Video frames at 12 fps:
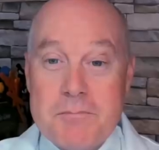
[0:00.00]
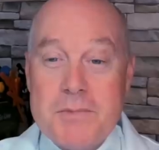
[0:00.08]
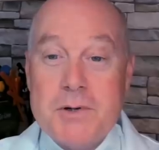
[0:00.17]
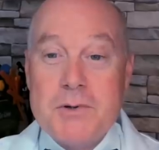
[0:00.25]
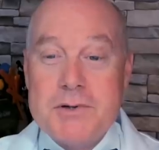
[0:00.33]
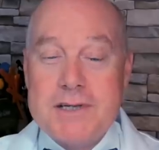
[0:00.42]

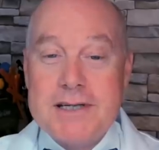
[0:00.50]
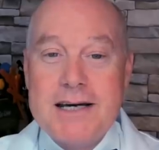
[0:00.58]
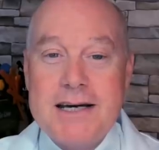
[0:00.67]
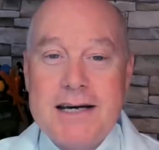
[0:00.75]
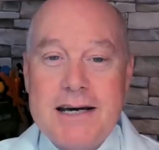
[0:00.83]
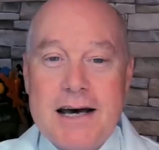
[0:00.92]
mood.
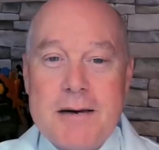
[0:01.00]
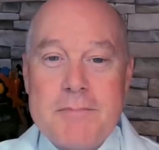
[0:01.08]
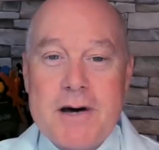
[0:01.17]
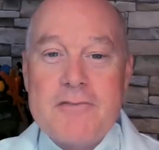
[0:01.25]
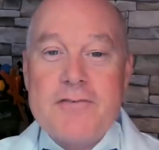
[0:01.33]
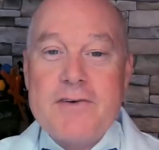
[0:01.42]
Um,
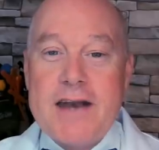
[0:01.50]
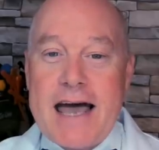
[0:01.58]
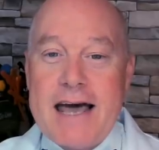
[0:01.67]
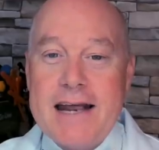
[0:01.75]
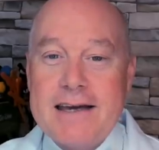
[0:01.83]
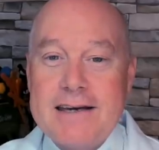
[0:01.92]
a
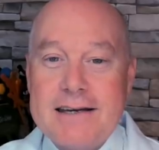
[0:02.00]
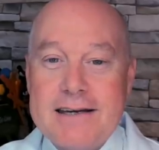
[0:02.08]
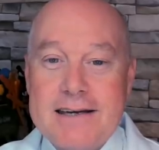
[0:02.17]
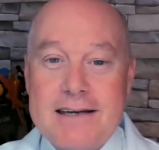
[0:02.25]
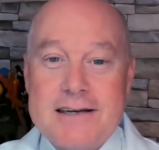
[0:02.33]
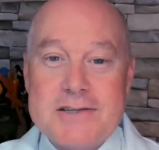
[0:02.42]
fanatic
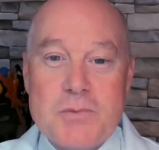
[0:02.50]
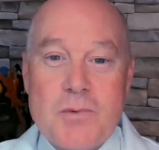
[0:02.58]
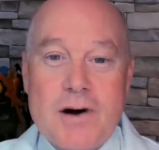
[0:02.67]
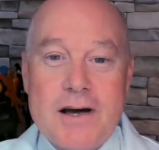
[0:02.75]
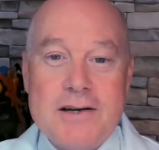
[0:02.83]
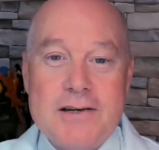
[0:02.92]
is
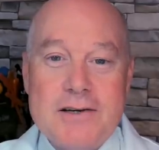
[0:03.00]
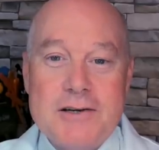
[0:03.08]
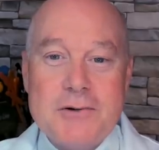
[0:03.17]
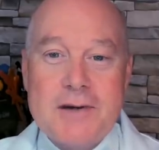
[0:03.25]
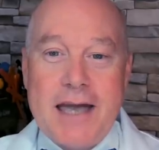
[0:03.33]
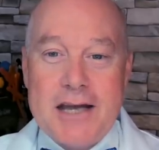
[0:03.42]
one
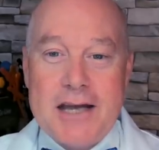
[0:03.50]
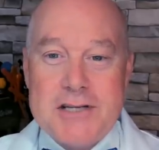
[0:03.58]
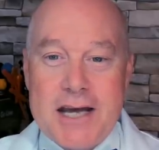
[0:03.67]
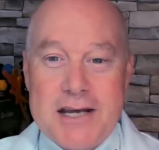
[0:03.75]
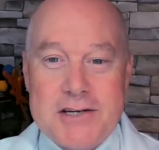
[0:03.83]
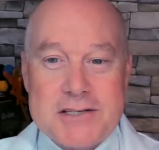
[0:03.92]
who can't
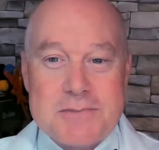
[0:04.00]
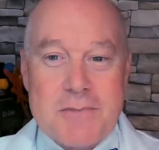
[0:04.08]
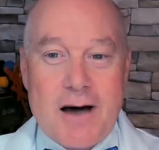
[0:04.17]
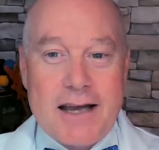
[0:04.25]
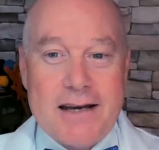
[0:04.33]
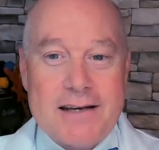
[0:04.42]
change his
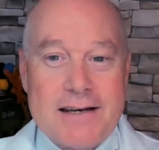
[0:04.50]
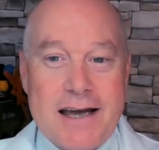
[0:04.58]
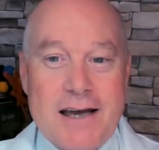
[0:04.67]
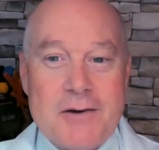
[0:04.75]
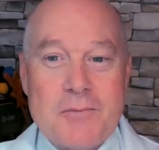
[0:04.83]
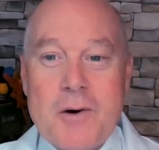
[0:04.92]
mind
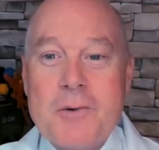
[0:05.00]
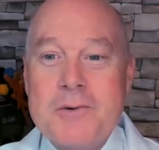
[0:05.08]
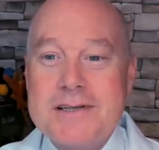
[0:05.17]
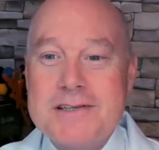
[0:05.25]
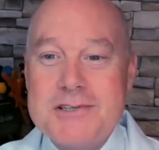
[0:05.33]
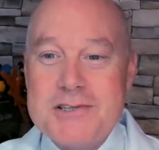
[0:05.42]
and
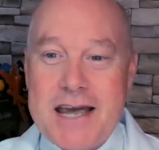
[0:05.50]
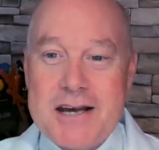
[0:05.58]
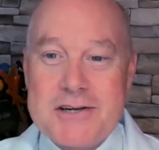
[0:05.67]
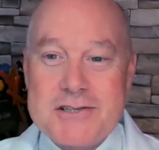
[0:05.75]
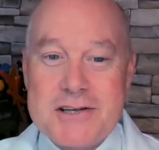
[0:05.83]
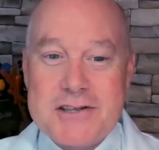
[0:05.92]
won't
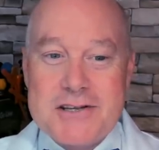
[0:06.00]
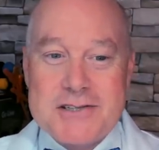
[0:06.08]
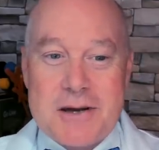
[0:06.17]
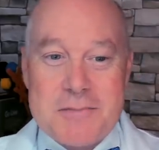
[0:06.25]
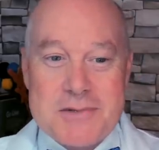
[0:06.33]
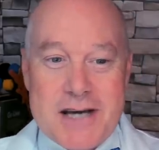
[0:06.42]
change the
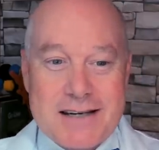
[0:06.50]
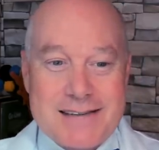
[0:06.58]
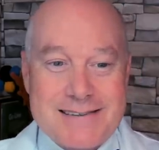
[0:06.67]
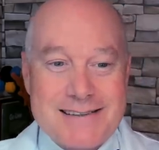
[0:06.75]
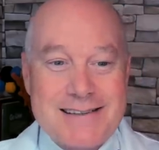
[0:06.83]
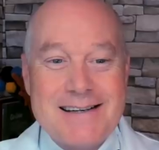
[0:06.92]

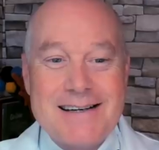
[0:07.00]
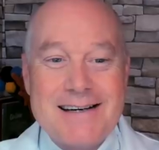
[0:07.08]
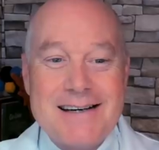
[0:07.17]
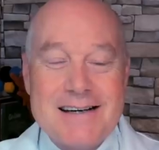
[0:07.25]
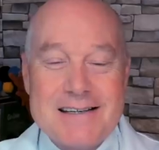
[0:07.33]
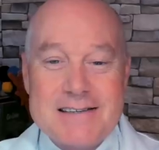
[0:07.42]
subject.
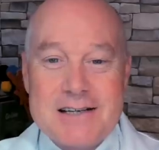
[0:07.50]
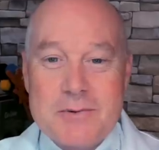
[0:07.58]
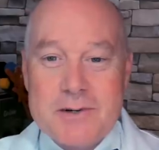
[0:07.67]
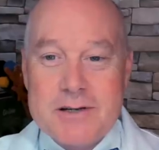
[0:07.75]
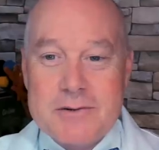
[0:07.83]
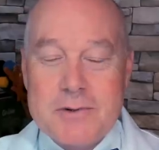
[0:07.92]
So
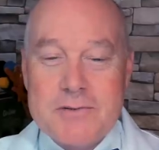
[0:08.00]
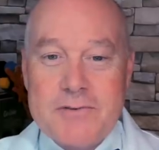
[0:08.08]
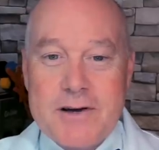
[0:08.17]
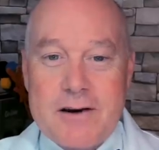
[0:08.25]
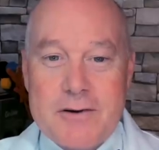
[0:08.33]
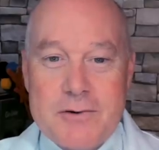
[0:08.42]
we'll we'll
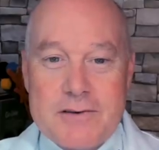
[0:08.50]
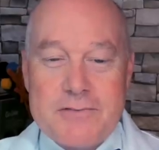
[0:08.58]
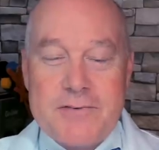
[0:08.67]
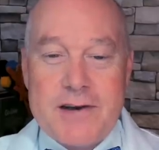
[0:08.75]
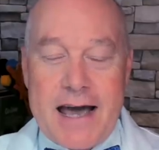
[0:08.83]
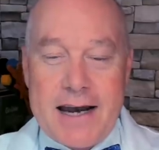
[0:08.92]
figure out who the
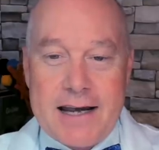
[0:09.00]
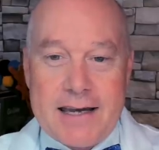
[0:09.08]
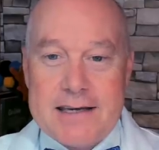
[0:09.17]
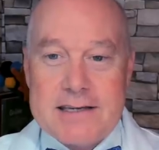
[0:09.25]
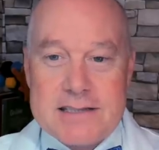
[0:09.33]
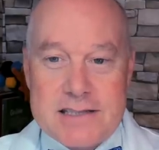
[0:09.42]
fanatic
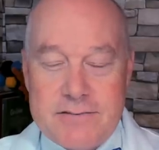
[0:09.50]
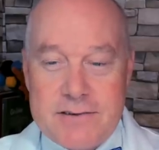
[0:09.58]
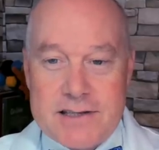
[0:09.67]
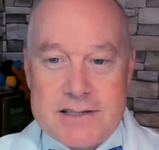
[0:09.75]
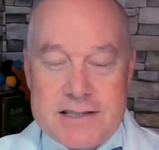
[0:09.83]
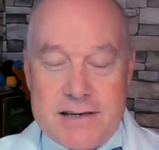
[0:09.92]
is if
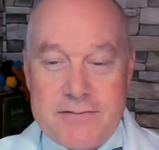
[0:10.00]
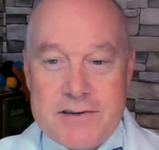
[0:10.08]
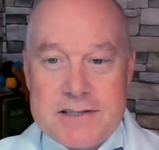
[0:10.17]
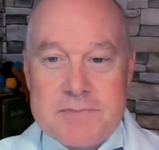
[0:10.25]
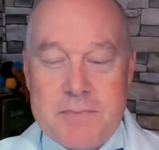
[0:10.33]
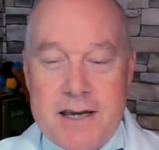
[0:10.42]
it's if
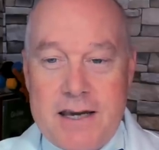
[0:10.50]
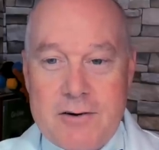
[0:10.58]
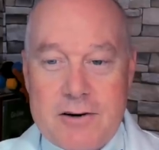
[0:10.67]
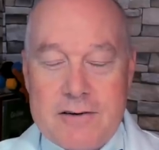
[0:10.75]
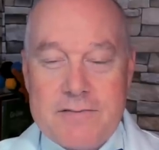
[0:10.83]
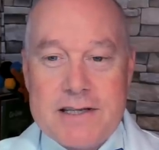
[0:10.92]
it's me
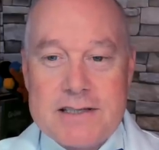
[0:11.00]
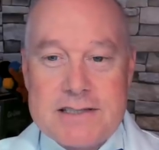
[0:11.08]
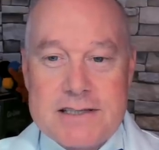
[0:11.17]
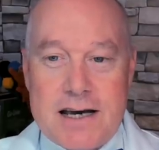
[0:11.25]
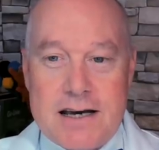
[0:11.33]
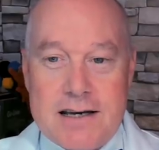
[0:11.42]
or if
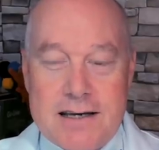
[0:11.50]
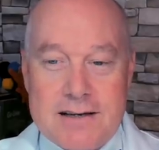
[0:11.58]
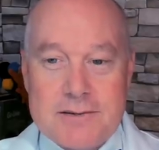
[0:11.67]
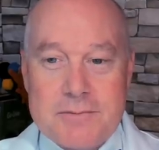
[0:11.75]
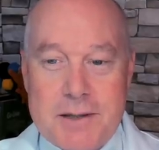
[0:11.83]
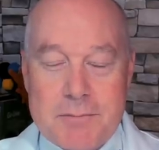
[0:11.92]
it's uh, you
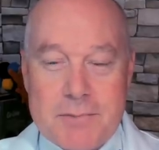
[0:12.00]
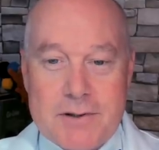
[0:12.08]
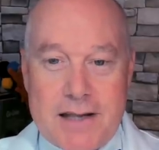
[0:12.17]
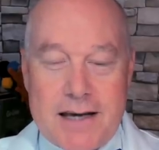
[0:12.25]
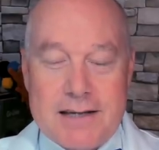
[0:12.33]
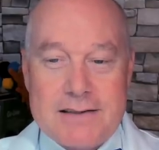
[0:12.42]
know
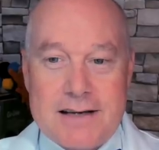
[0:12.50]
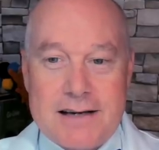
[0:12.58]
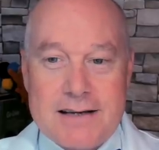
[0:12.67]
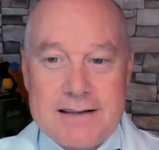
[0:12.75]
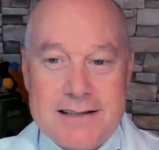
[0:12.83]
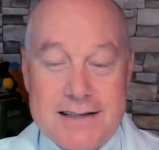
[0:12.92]
people that uh,